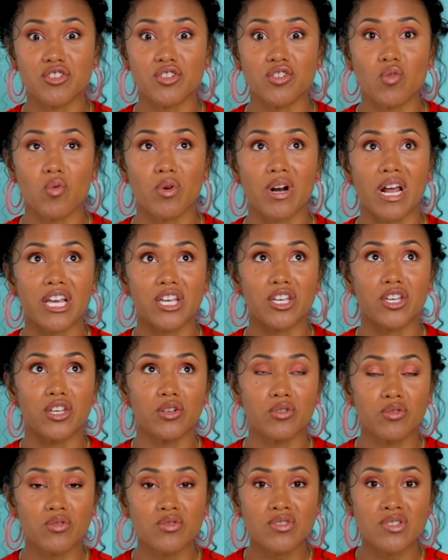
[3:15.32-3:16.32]
do when I
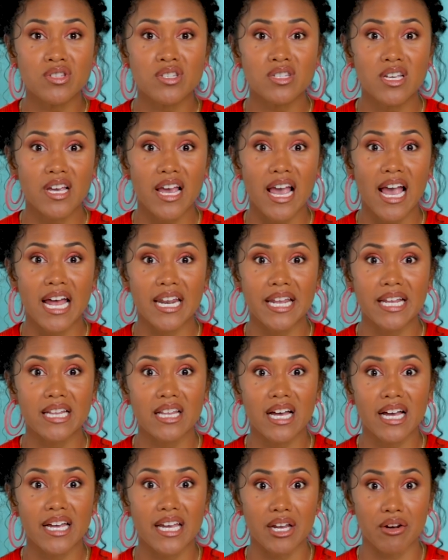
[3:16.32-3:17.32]
use any
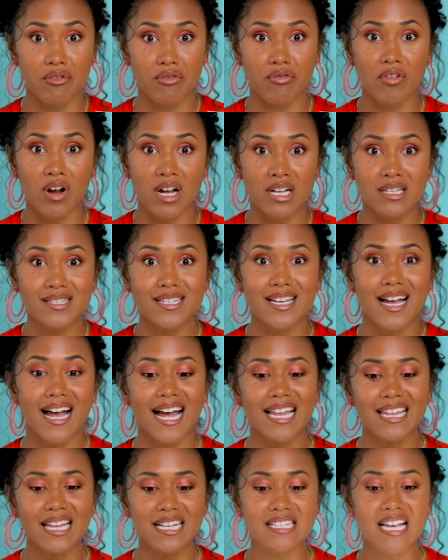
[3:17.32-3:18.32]
light in front,
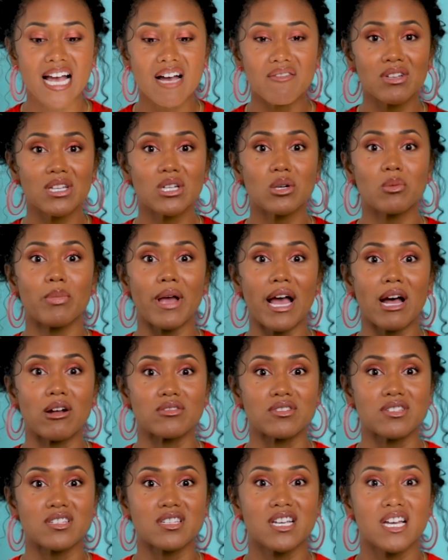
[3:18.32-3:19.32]
I like to have a little
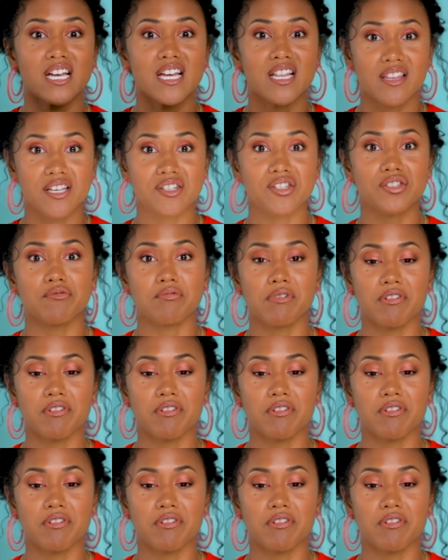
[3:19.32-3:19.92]
bounce. This is a